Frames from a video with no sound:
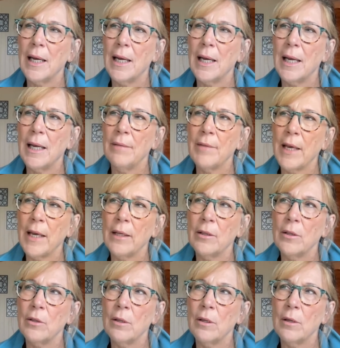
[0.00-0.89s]
and that
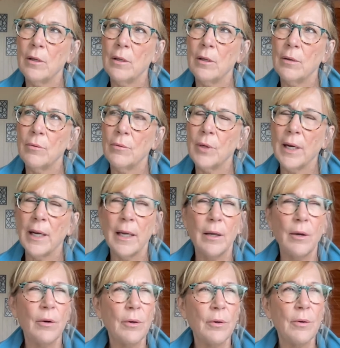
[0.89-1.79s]
what I
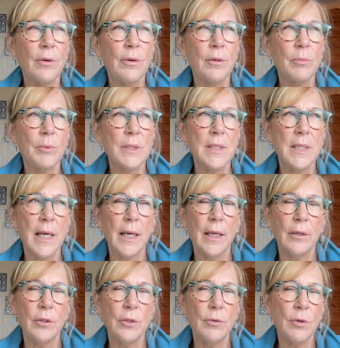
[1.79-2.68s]
heard was
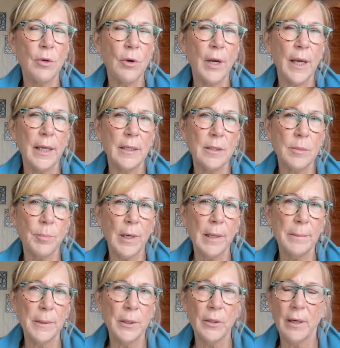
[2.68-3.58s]
that Ukraine is
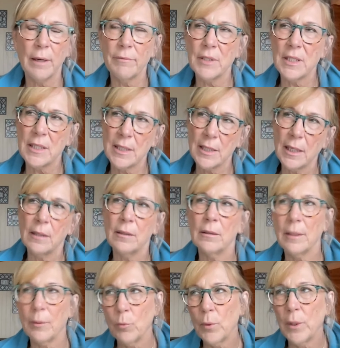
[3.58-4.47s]
probably going to have to
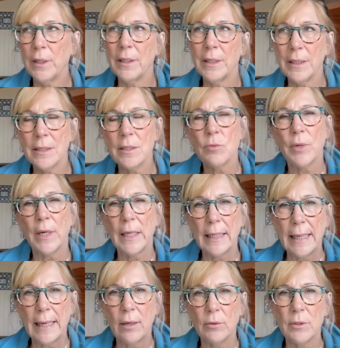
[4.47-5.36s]
settle on what it is right
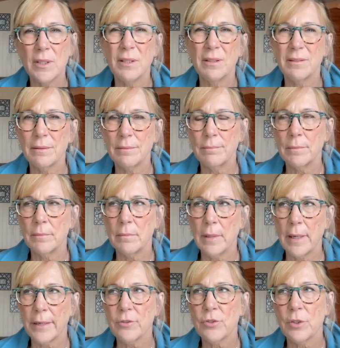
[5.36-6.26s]
now to
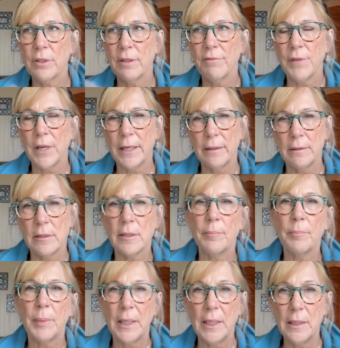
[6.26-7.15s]
actually find
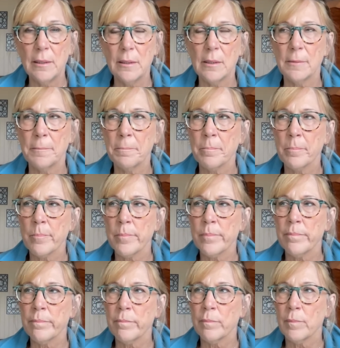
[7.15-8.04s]
some peace.
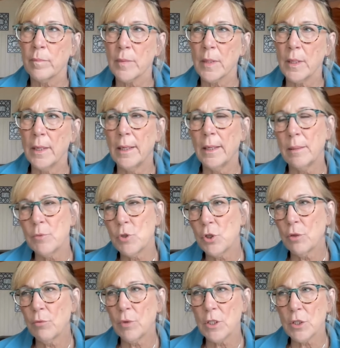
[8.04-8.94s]
And I'm
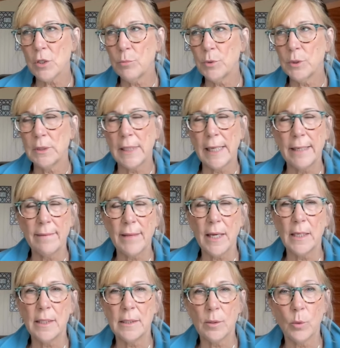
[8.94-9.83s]
sure Russia will take
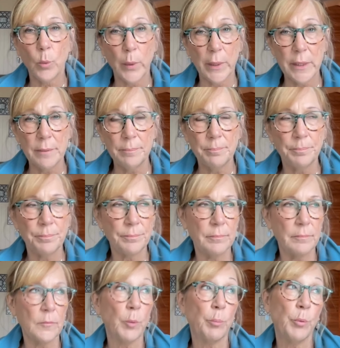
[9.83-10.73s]
that as a win,
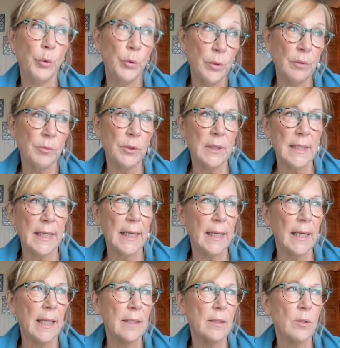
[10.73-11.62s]
or Putin will take
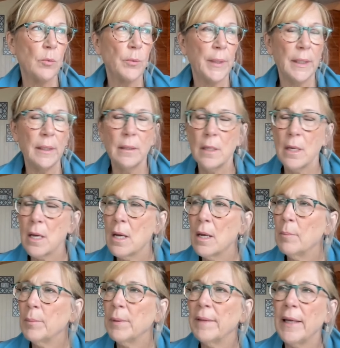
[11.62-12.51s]
it as a win.
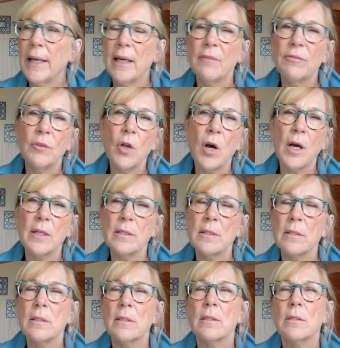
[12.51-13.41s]
But they have
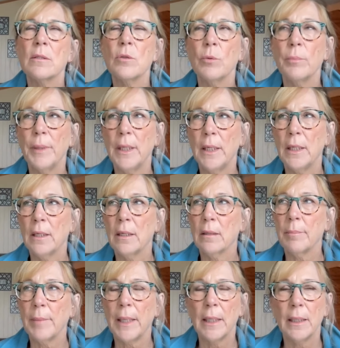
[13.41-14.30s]
lost so many
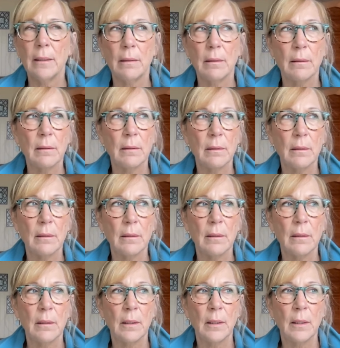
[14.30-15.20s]
young men.
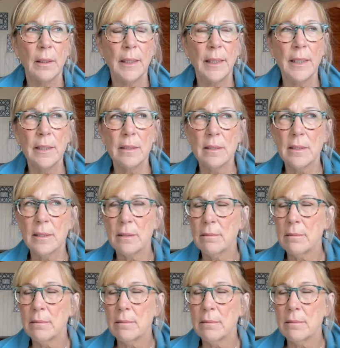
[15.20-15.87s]
He has